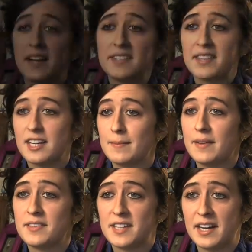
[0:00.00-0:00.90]
nice thing
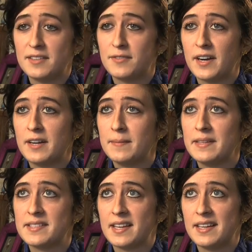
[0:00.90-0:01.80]
about the diaphragm
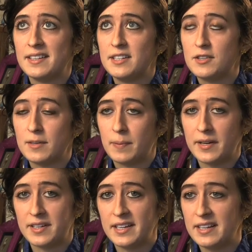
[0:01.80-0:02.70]
is that you can
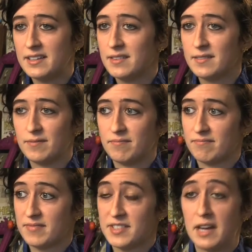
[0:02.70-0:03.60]
put it in
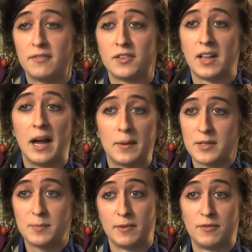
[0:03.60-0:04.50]
several
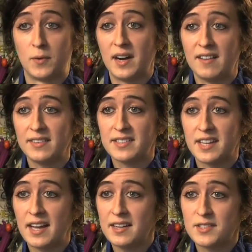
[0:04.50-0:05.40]
hours before having
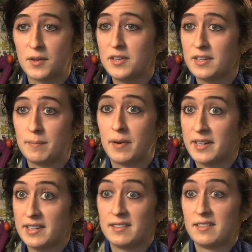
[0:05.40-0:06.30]
sex, or you can
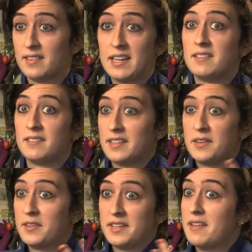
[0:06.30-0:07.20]
put it in
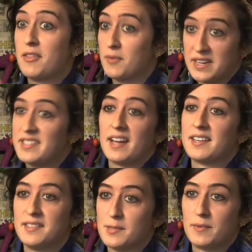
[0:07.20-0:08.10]
literally 3
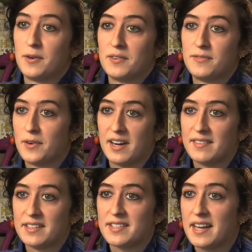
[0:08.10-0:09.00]
seconds before
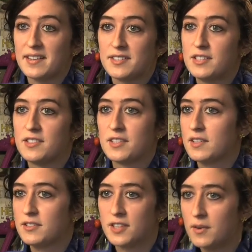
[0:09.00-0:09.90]
having sex. So
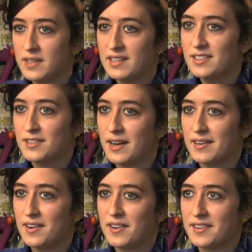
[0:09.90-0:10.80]
you don't need to
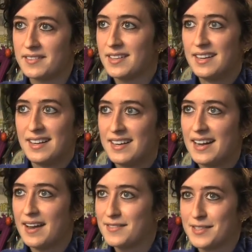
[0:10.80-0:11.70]
at all
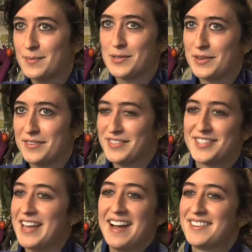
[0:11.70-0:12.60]
have some sort of
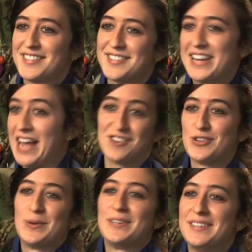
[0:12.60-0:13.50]
sex
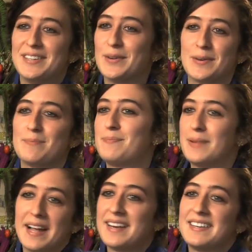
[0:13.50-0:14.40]
schedule or
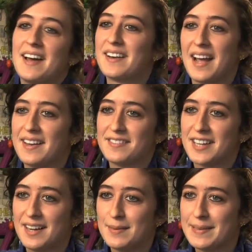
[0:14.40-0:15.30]
plan it out ahead of
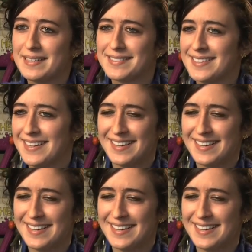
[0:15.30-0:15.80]
time because,